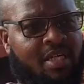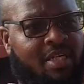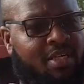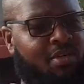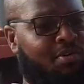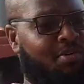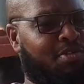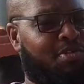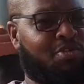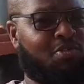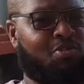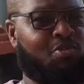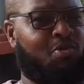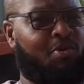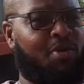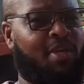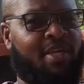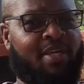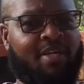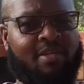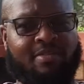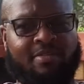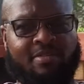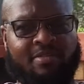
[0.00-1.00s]
not
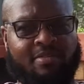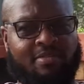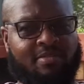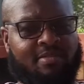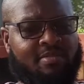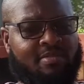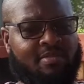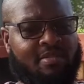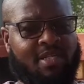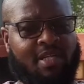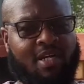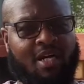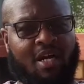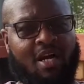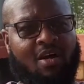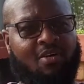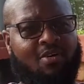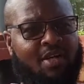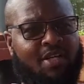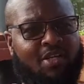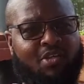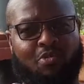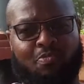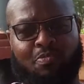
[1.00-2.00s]
knowing how
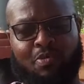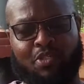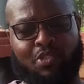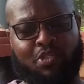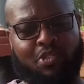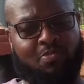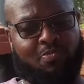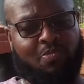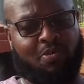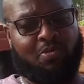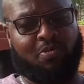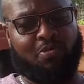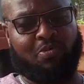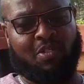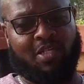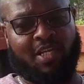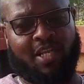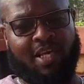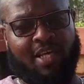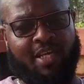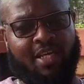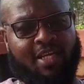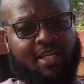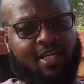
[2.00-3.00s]
a Dorper sheep looks
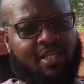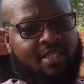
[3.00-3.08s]
like.